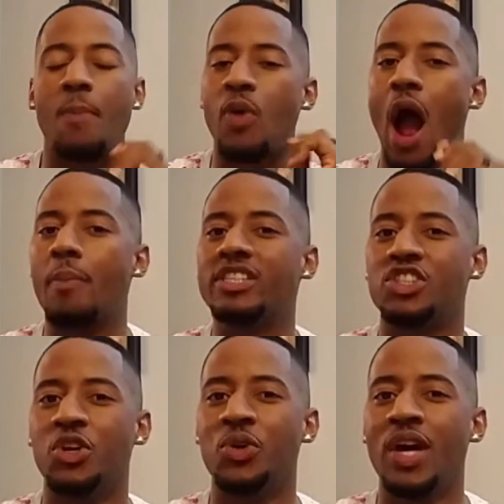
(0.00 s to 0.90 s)
I
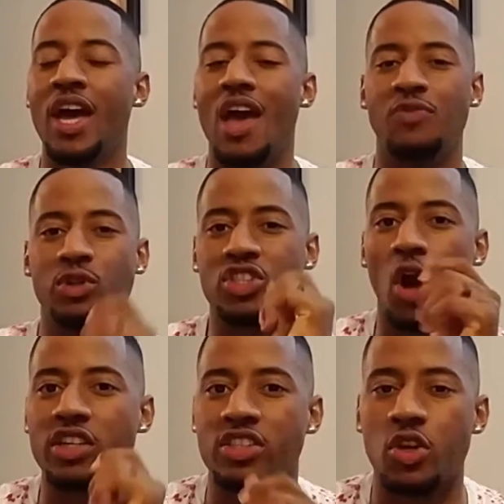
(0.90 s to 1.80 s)
promise you, if you
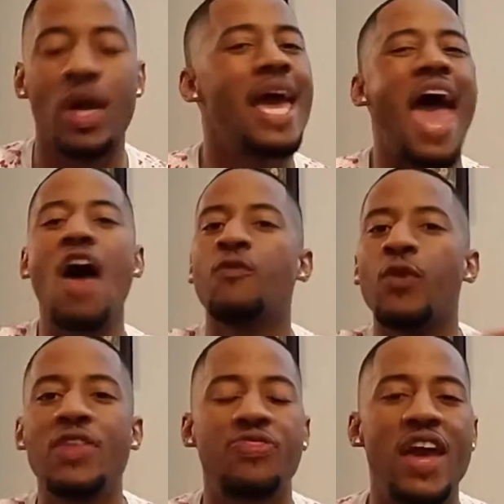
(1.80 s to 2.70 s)
started to do
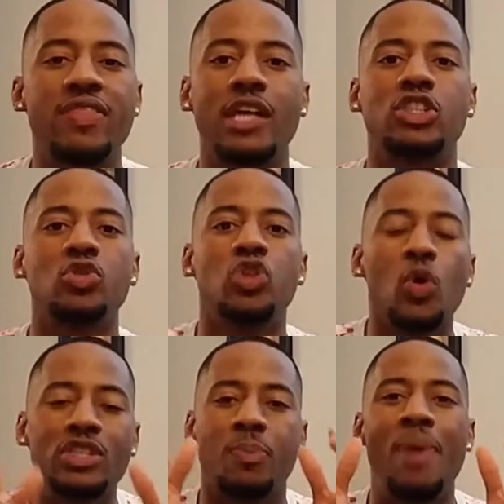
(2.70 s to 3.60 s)
everything that you
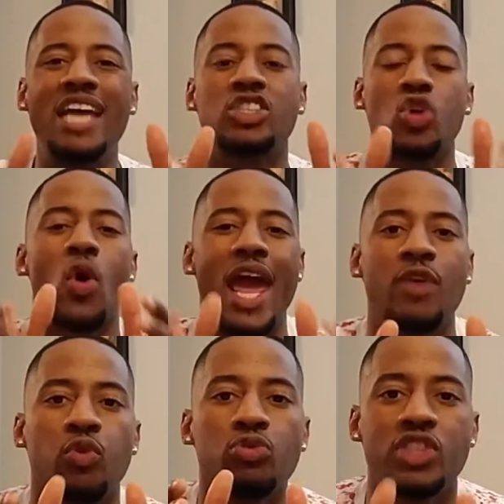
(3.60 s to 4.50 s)
do is based on
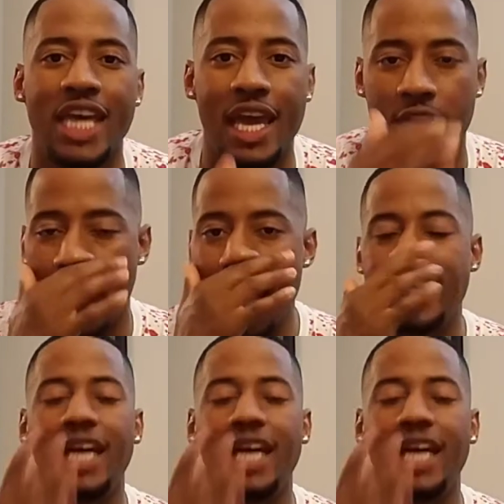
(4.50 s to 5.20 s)
a routine.